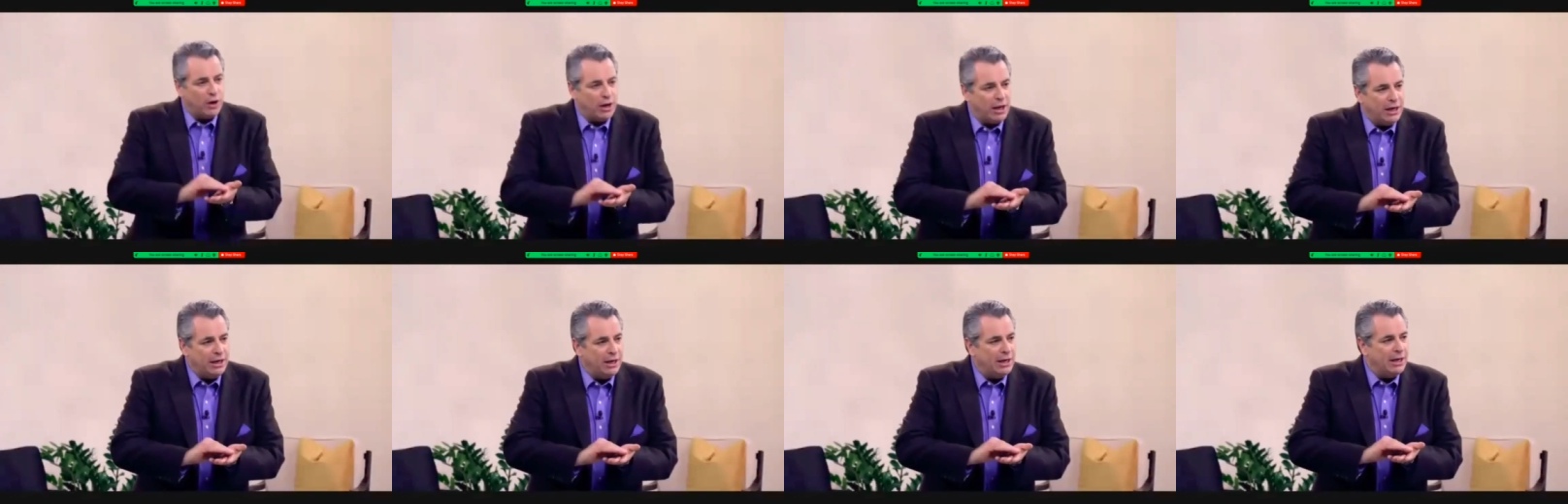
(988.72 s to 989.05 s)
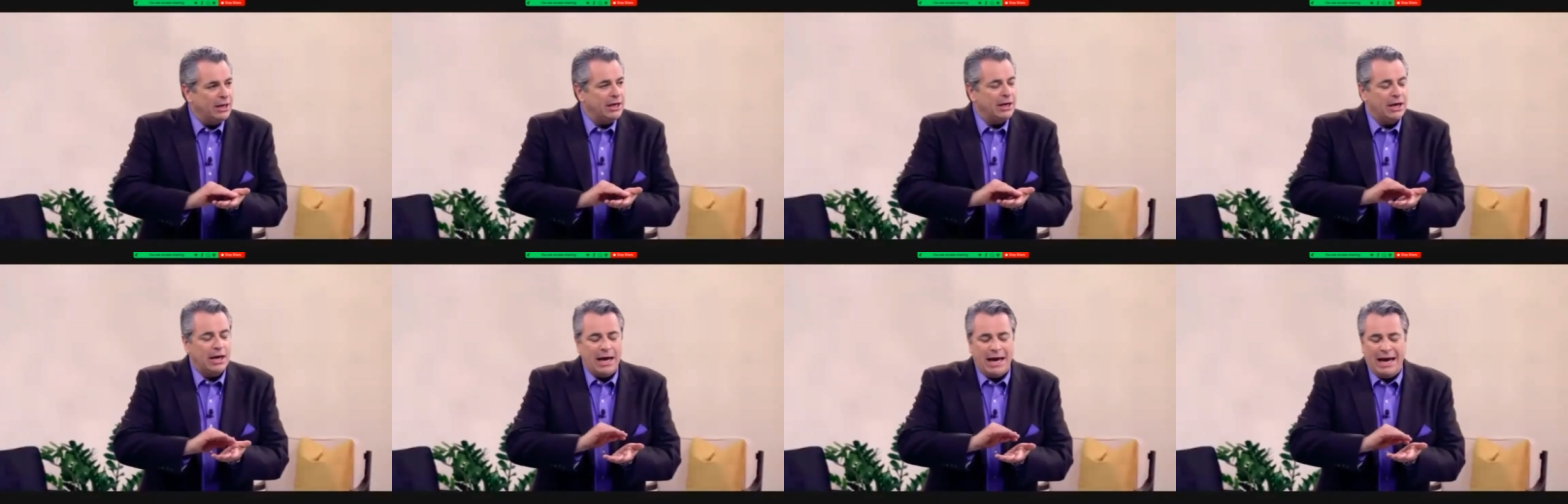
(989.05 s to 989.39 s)
what I
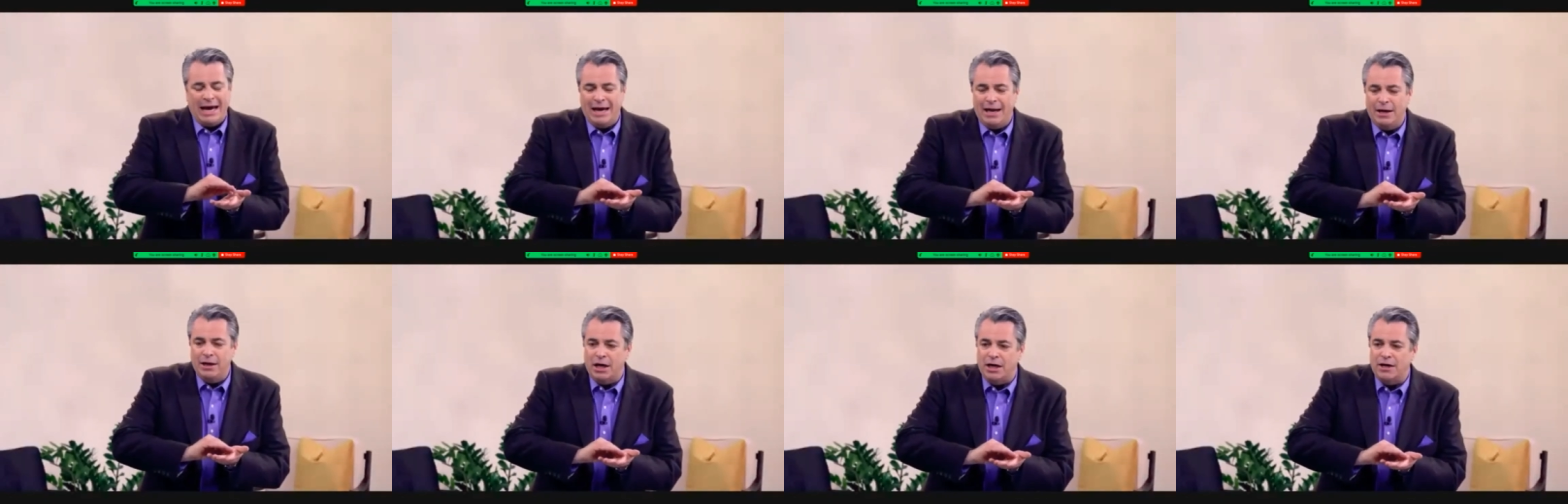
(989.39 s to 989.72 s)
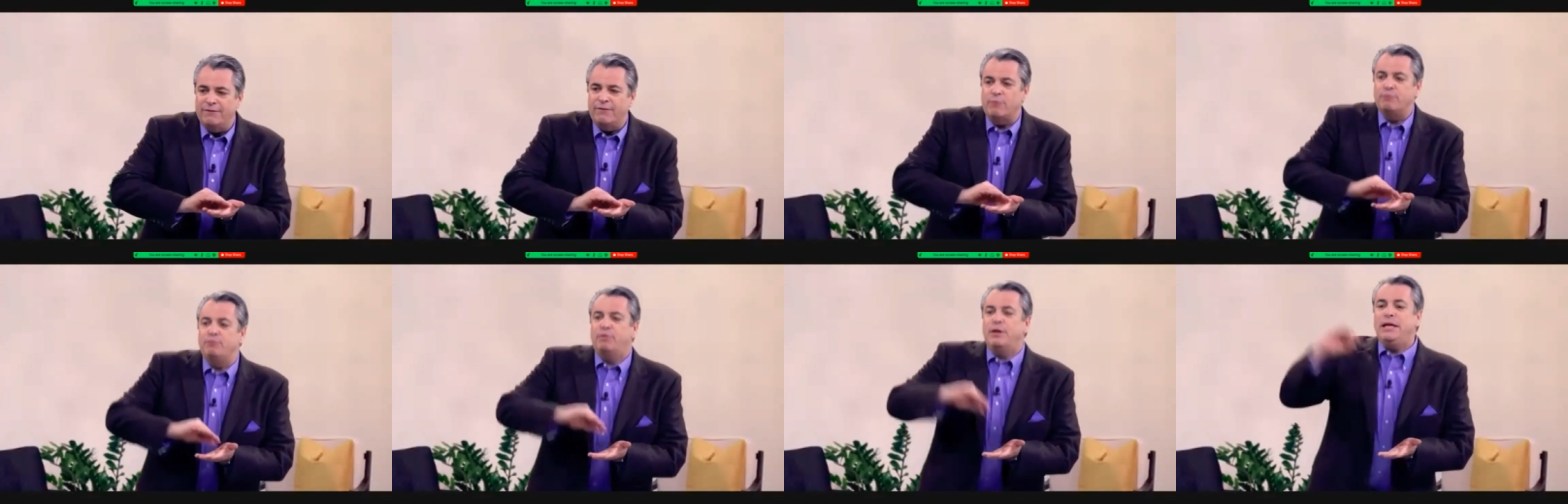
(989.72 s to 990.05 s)
had
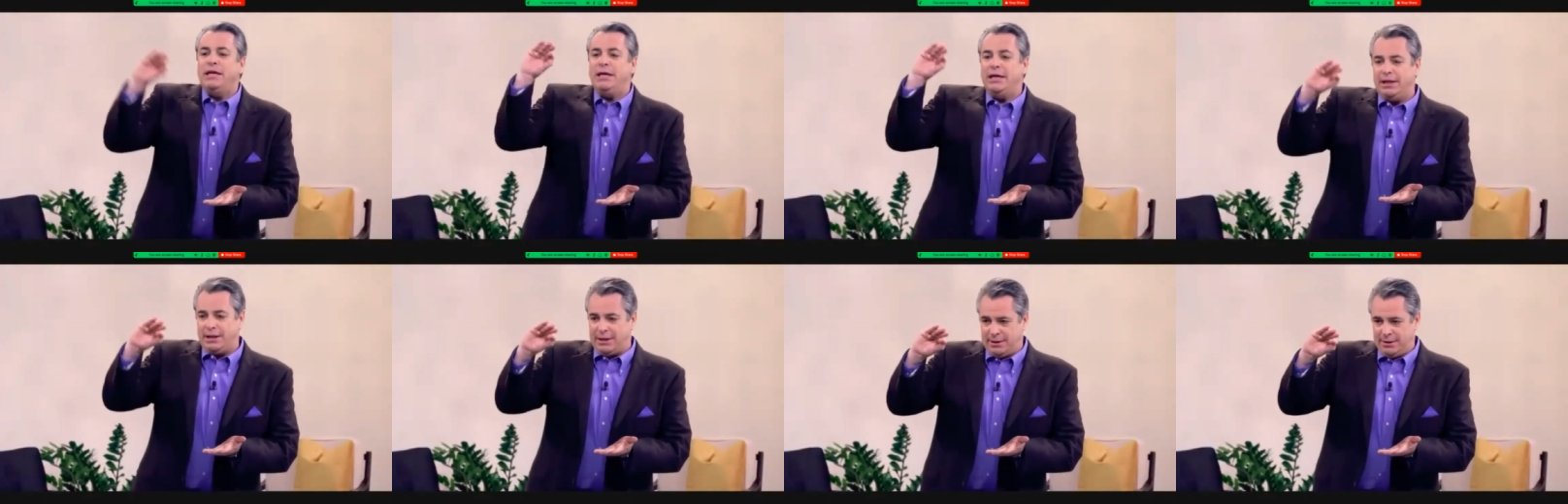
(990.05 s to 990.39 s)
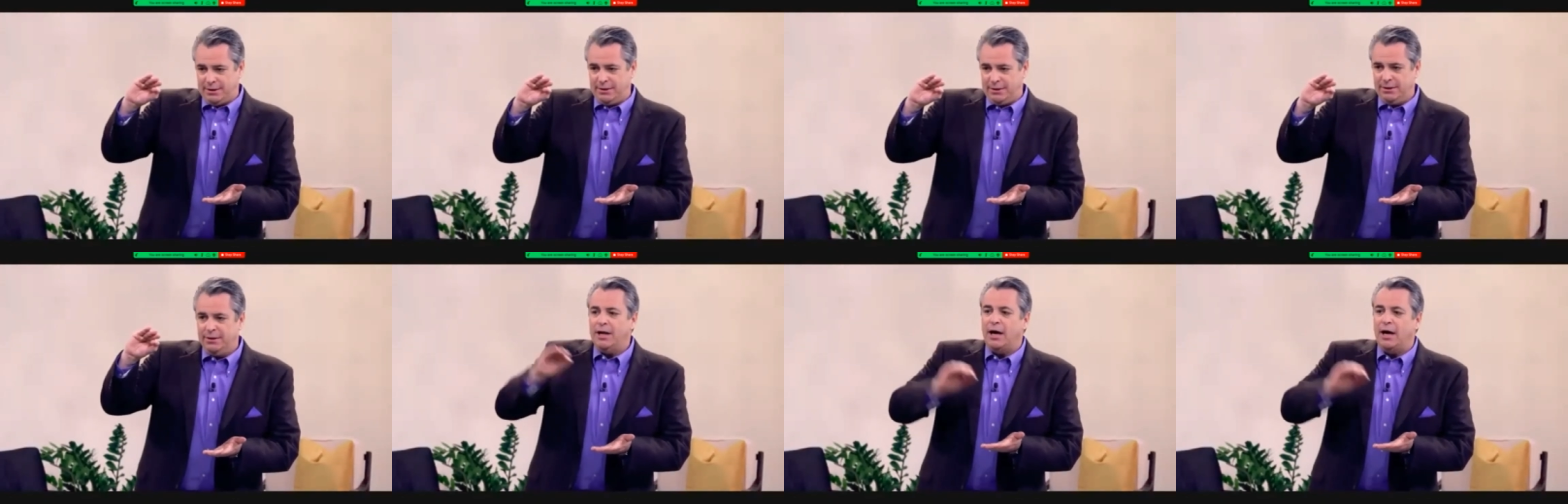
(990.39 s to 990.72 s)
of a
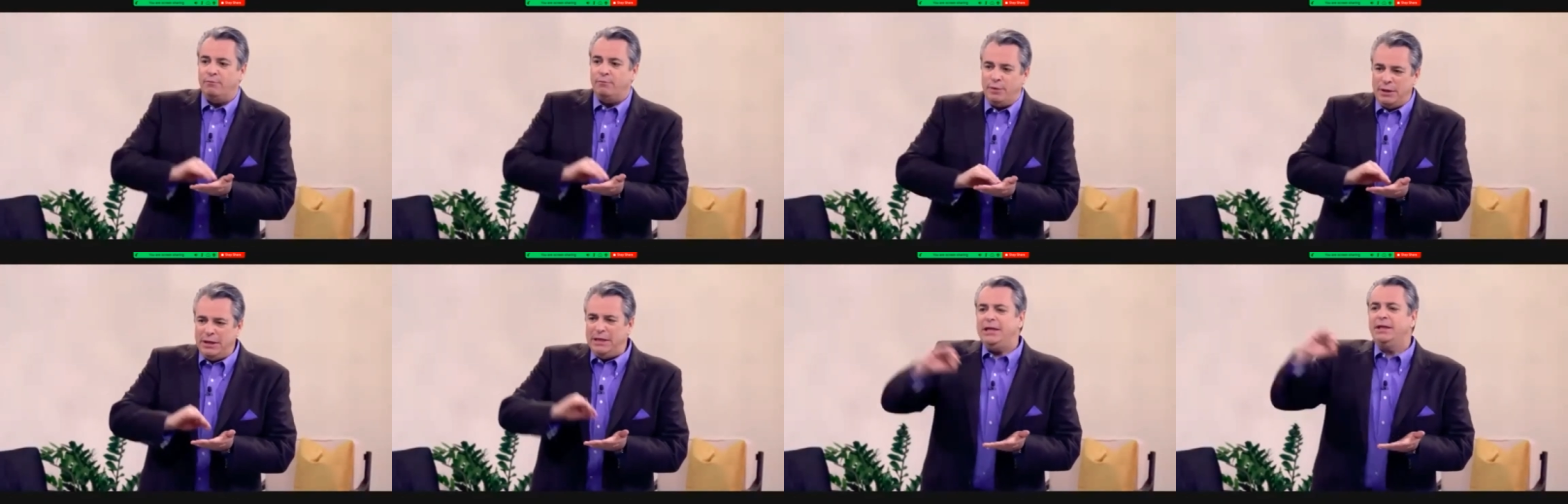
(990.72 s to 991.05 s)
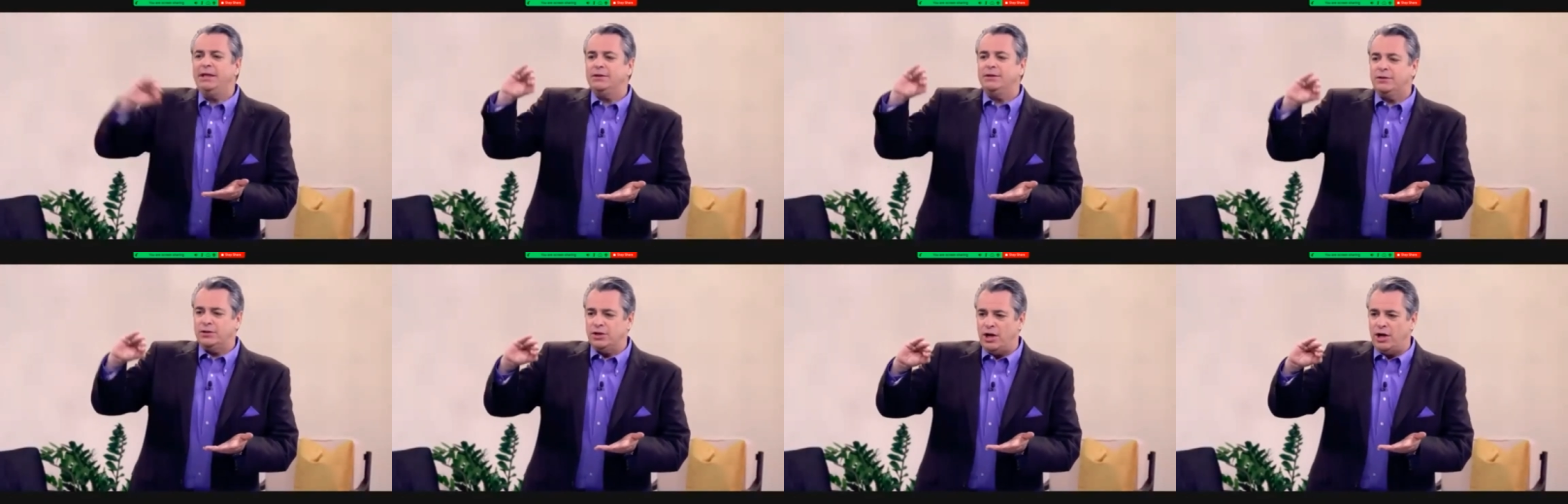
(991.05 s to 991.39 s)
peak
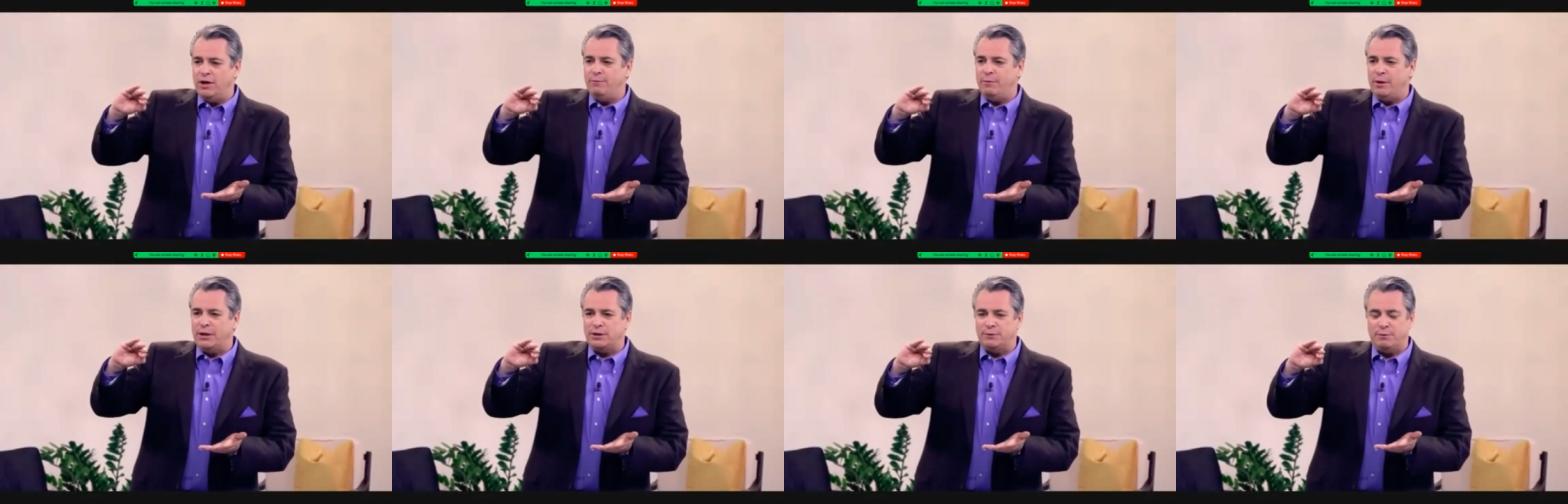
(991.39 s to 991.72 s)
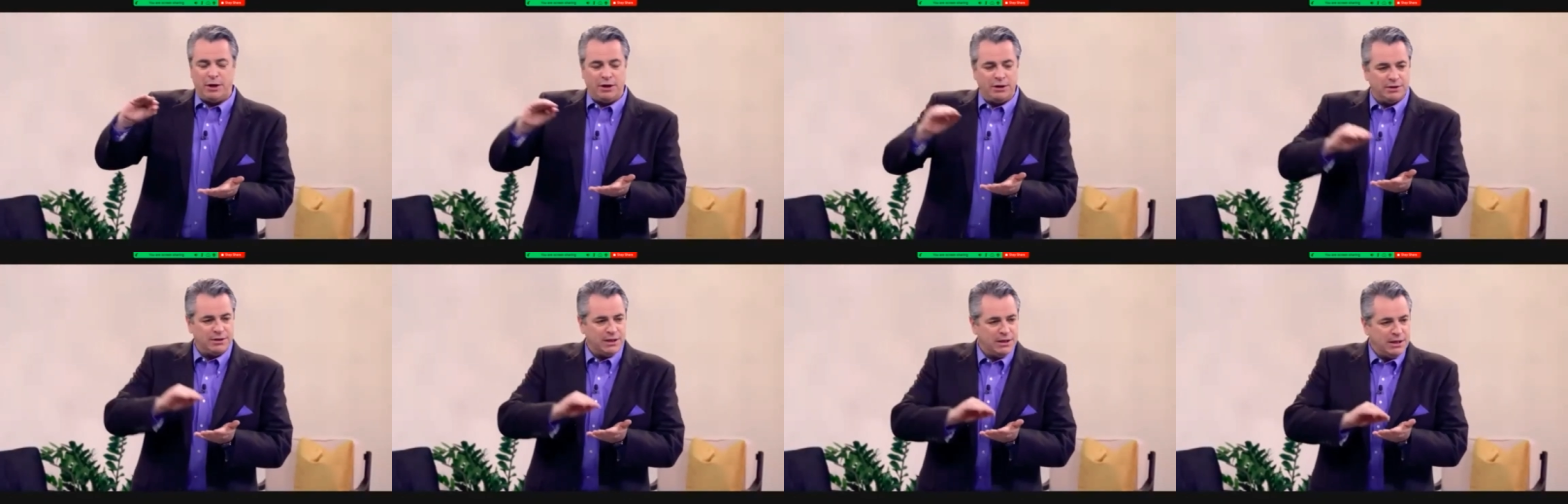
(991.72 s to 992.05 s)
type
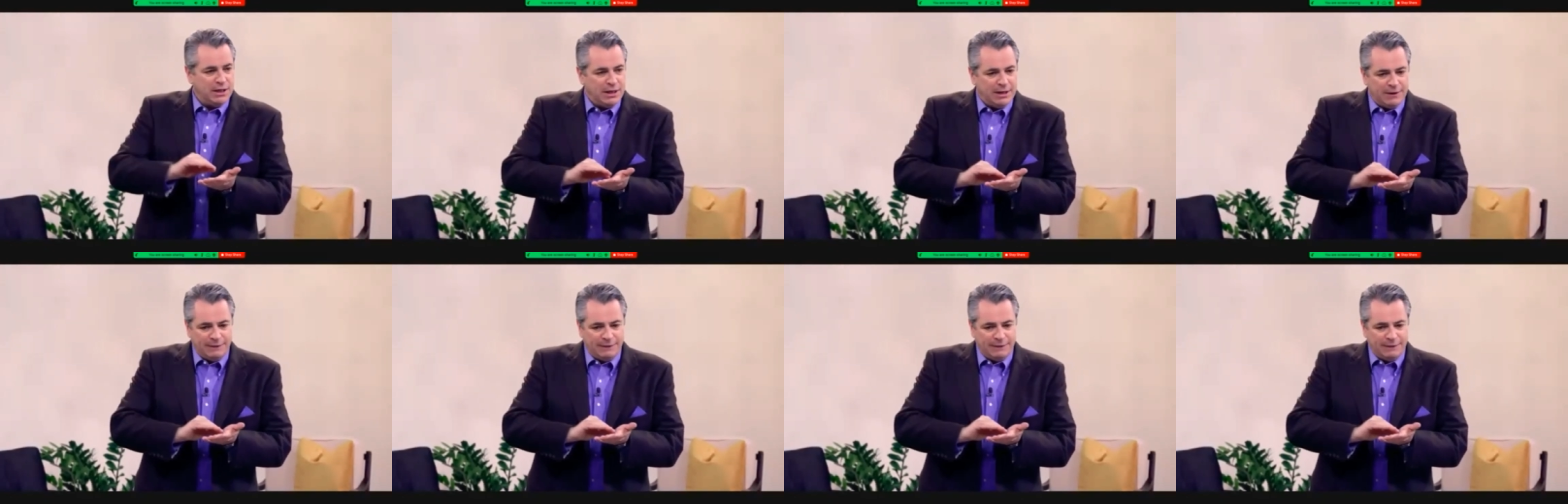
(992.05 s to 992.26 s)
experience.